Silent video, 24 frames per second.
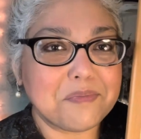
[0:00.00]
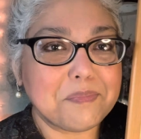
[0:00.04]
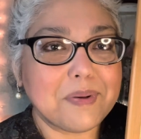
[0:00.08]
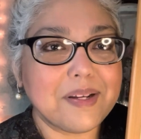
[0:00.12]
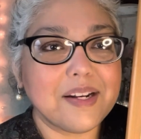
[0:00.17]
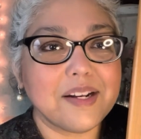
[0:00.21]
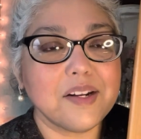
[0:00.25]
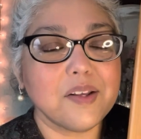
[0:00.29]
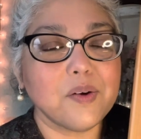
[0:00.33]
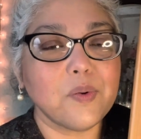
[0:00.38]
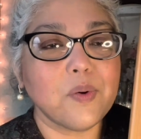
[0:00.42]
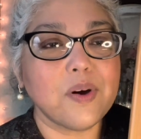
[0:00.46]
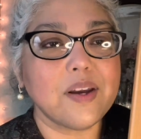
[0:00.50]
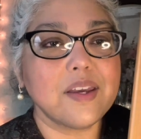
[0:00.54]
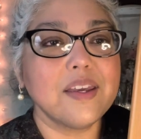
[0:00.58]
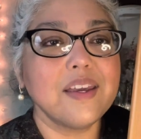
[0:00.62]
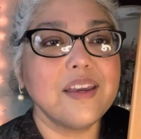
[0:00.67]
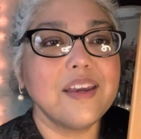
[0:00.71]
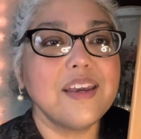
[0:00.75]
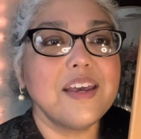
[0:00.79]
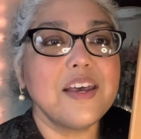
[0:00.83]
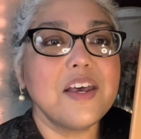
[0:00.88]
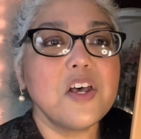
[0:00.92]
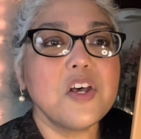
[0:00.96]
But anyway,
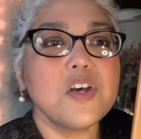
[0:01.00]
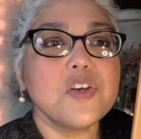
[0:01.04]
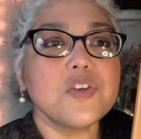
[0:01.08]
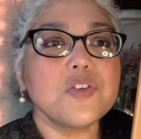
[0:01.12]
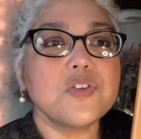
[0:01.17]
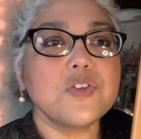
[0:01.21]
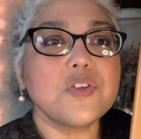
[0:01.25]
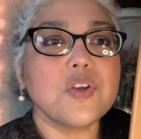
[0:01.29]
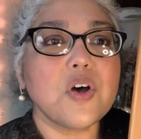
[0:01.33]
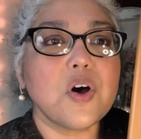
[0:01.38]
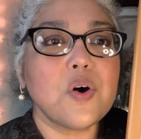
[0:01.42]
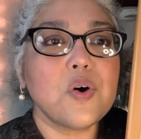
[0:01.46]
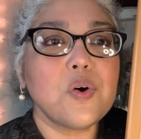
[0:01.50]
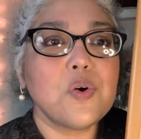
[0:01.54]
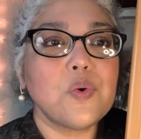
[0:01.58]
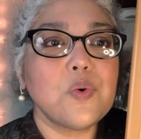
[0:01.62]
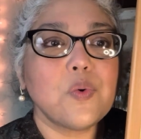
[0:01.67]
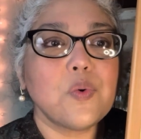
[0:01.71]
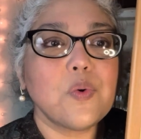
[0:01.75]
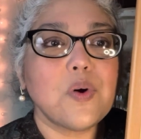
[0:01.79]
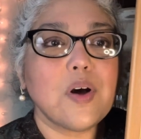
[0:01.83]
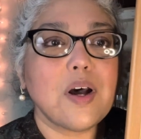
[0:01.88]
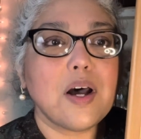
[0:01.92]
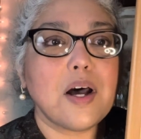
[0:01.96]

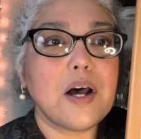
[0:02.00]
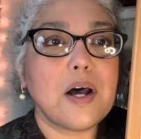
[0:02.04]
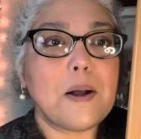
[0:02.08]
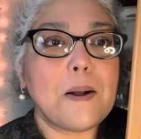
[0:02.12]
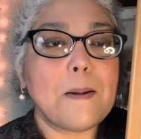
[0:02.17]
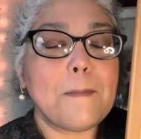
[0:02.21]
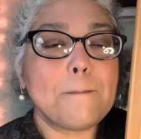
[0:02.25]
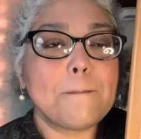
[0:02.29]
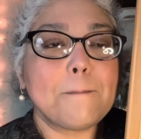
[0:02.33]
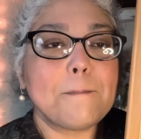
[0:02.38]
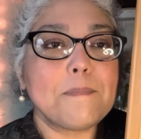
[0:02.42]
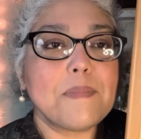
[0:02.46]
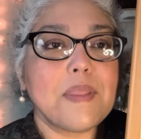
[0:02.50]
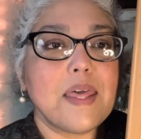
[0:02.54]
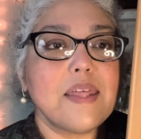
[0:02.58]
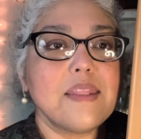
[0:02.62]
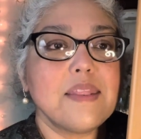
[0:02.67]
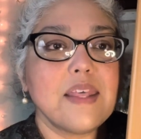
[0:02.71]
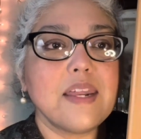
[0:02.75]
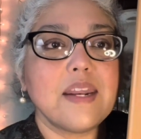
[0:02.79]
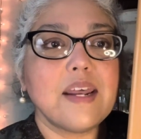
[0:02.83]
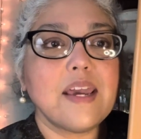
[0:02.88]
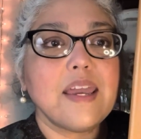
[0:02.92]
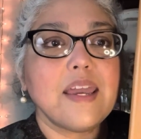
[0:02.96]
so, um, and
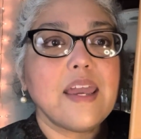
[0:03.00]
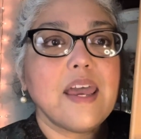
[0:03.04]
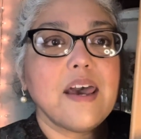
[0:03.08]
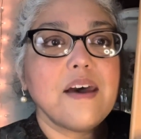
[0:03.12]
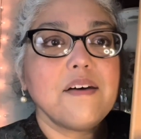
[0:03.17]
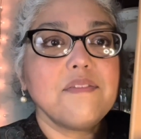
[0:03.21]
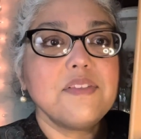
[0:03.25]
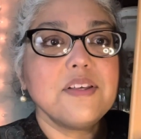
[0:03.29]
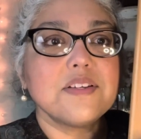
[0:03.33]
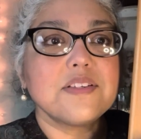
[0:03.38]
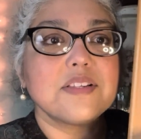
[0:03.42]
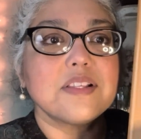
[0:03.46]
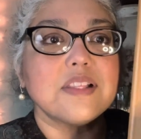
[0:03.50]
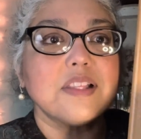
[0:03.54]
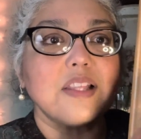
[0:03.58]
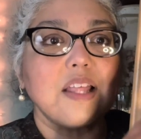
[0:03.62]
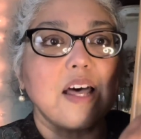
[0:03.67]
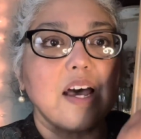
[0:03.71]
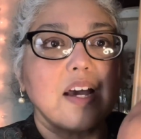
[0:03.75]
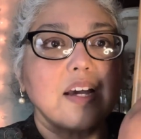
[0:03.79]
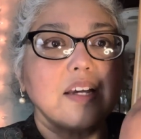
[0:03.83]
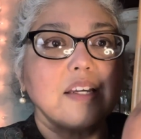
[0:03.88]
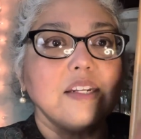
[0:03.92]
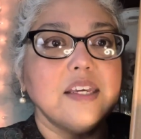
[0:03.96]
then I have this
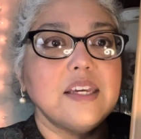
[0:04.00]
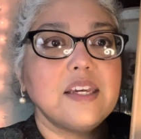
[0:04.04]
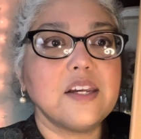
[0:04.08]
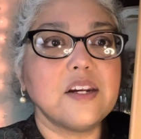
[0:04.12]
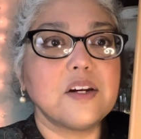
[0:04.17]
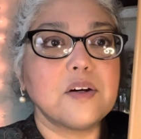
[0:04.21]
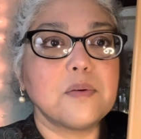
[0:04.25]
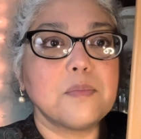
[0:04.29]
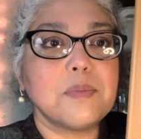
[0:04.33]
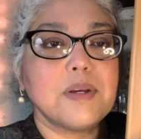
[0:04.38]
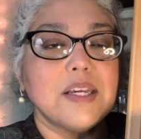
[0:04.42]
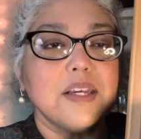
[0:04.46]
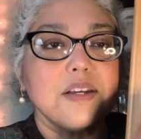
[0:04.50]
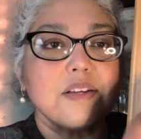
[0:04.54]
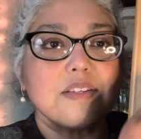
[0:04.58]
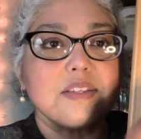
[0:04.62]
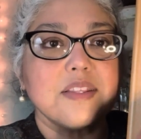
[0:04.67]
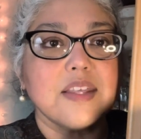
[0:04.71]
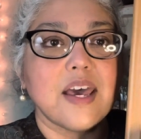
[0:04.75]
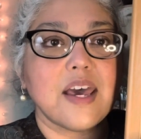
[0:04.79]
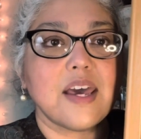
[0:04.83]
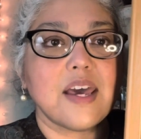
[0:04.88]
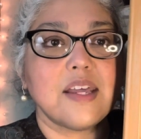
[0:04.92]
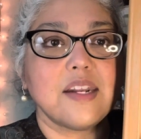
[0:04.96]
line here because
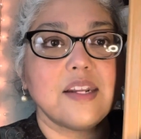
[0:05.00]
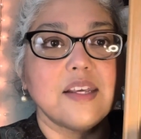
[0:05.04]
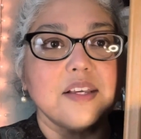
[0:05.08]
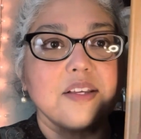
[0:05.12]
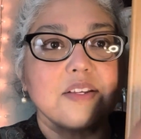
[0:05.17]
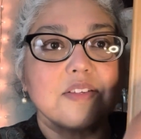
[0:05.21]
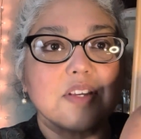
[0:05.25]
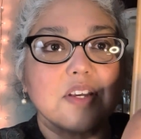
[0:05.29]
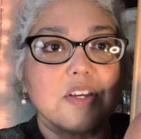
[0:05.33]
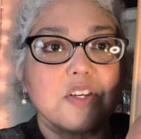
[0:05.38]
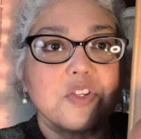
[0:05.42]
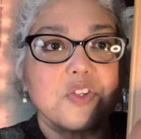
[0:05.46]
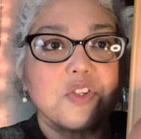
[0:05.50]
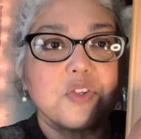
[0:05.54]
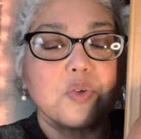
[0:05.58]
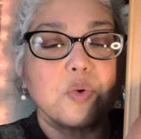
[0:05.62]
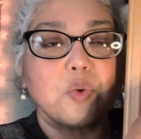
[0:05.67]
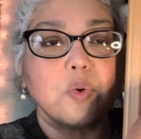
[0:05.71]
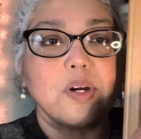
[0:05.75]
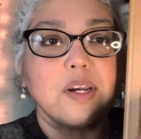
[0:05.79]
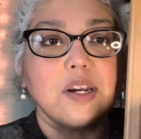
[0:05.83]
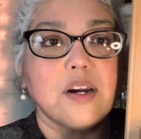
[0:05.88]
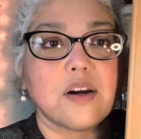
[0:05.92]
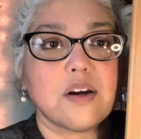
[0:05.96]
that is a
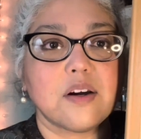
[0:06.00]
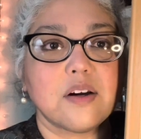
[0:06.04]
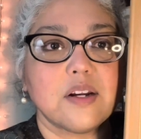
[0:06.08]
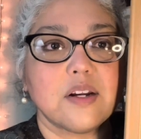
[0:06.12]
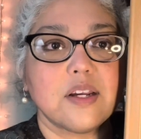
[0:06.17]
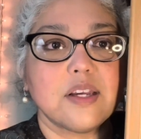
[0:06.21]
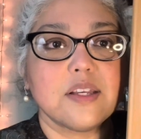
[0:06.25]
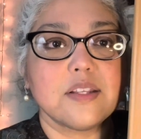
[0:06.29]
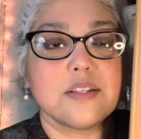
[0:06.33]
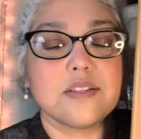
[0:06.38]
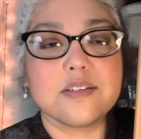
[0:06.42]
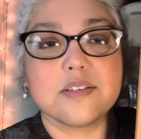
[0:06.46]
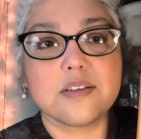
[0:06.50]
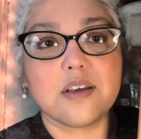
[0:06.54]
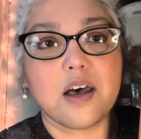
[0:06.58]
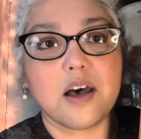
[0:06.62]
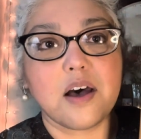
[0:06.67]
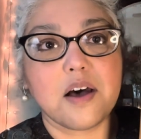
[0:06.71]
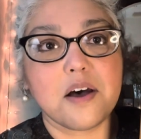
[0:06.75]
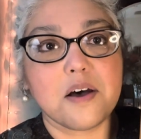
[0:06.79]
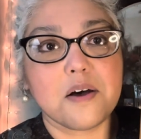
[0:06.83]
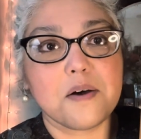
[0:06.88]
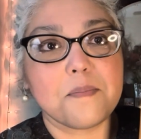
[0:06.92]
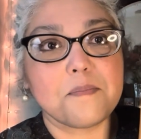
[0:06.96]
square. It's
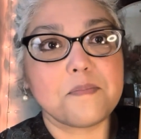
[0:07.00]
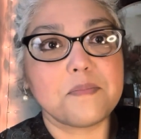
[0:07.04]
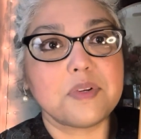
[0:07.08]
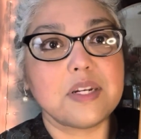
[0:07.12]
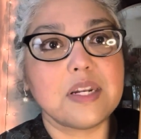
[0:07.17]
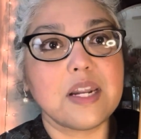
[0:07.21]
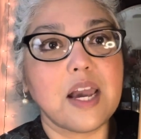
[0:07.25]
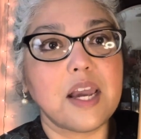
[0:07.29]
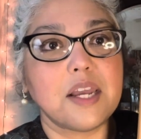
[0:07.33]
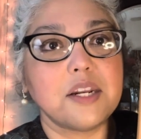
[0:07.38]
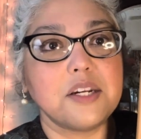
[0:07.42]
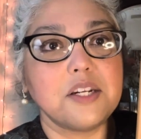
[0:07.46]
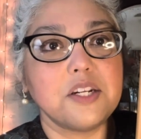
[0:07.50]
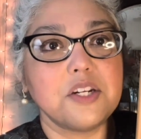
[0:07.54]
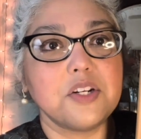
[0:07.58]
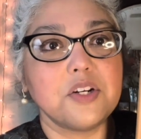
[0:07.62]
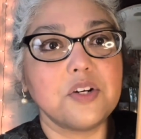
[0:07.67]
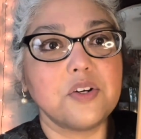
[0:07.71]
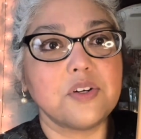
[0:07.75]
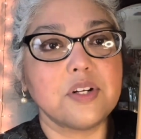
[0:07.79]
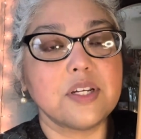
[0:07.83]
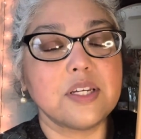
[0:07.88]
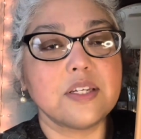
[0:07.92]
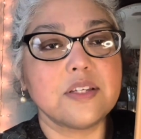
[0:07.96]
um, 90
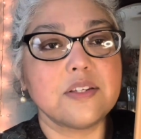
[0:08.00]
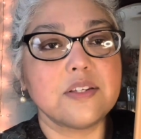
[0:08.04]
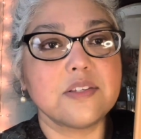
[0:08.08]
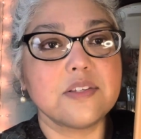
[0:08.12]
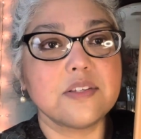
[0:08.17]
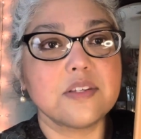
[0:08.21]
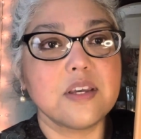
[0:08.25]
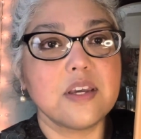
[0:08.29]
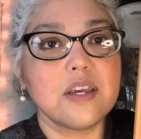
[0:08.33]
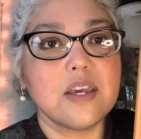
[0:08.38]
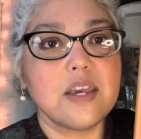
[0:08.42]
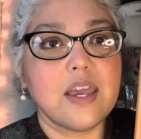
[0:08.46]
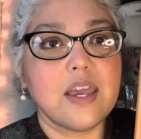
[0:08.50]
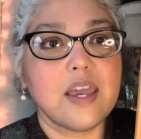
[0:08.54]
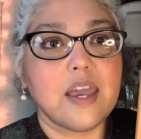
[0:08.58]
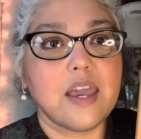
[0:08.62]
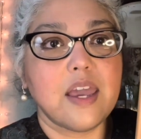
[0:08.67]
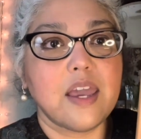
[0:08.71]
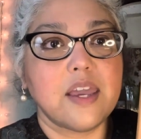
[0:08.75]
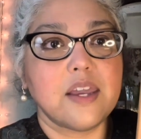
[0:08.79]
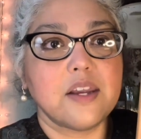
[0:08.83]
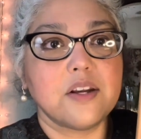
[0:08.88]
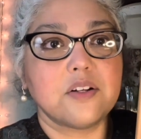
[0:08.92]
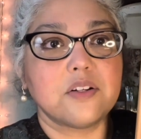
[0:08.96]
degrees
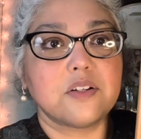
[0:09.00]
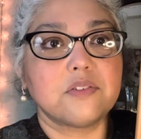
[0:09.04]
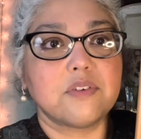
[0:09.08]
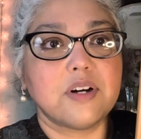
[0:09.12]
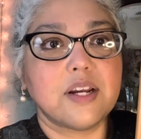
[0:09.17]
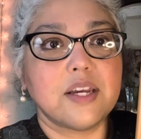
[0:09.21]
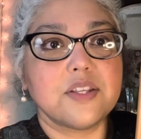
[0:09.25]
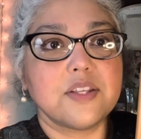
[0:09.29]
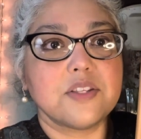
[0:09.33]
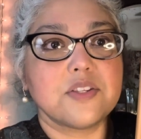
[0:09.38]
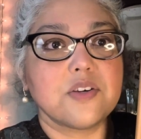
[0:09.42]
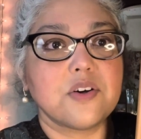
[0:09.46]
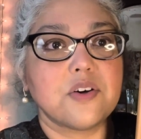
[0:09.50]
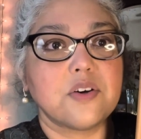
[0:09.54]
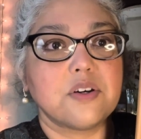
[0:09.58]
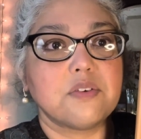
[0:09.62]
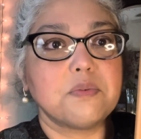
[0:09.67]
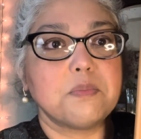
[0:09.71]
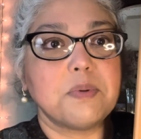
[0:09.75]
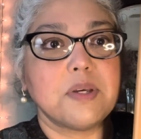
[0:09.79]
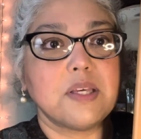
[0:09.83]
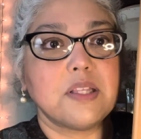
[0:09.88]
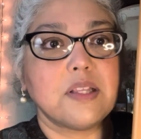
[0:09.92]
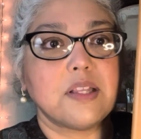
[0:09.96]
angle, right? So it
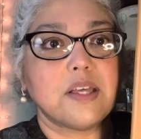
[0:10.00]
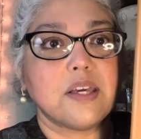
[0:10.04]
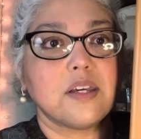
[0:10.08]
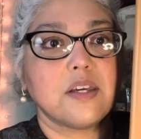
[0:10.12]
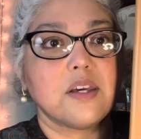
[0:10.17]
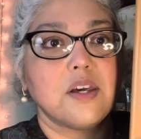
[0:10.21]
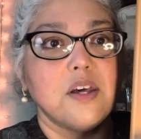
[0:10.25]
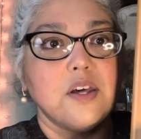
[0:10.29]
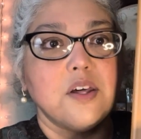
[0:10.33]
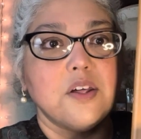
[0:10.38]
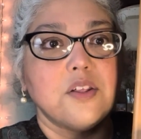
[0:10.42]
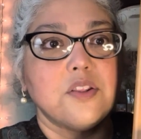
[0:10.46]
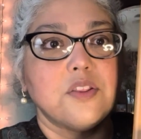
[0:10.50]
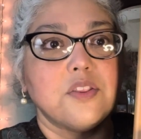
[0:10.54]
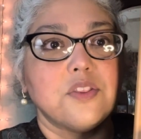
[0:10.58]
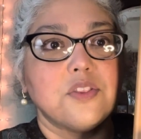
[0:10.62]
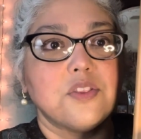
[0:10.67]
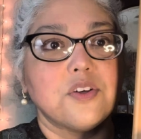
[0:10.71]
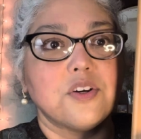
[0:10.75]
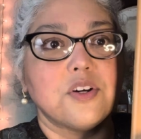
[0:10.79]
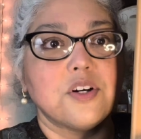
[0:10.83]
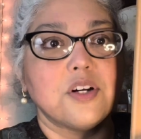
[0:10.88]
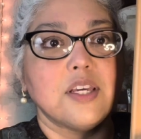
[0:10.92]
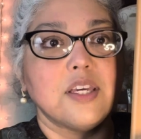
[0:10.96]
would be like
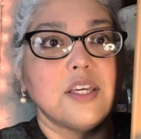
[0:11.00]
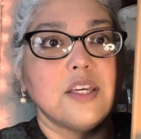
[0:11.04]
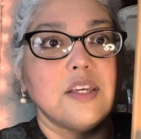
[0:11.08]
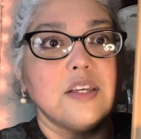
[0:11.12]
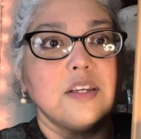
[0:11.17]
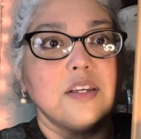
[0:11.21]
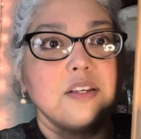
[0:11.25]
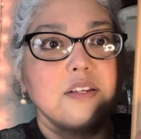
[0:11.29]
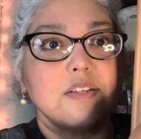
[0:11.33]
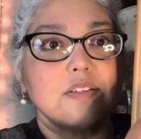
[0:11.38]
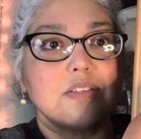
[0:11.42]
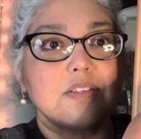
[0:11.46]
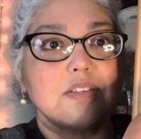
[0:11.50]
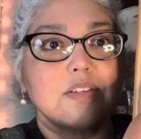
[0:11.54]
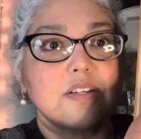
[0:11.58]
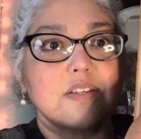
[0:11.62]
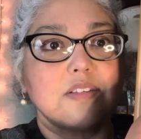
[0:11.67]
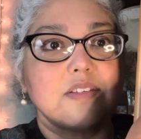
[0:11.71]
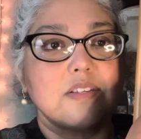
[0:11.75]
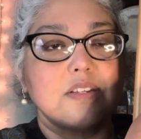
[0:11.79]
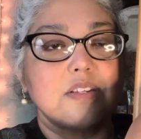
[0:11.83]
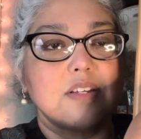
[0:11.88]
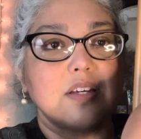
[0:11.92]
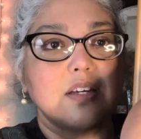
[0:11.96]
30,
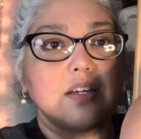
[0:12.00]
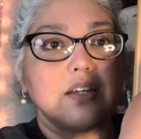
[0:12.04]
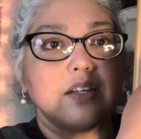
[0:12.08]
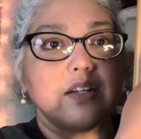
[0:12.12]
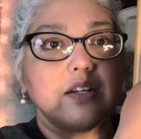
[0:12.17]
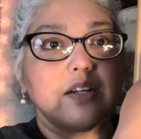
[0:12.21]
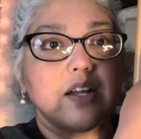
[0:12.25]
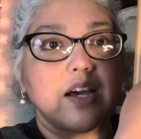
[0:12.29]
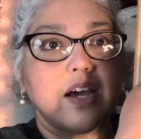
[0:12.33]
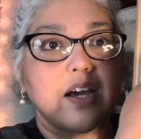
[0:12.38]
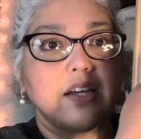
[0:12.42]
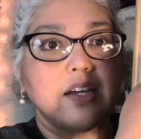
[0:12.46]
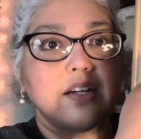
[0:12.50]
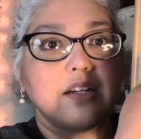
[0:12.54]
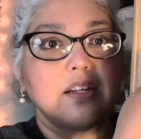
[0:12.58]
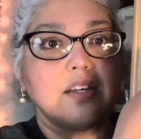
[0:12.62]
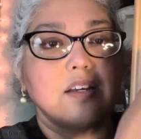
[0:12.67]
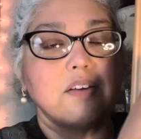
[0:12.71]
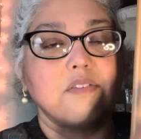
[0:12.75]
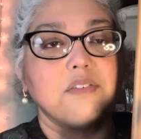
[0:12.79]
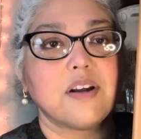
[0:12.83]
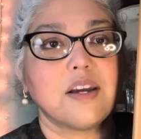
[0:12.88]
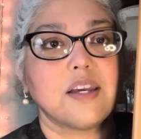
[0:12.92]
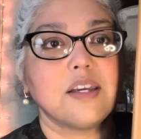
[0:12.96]
60,
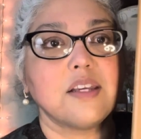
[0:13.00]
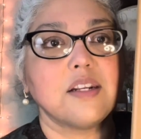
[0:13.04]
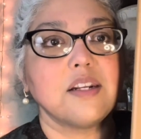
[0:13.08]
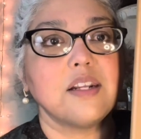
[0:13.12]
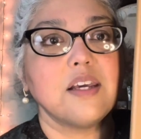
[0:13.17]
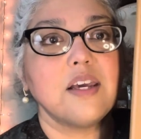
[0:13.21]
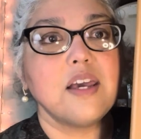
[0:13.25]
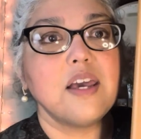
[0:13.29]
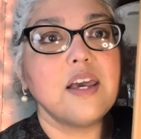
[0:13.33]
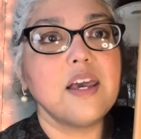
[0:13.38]
90, right?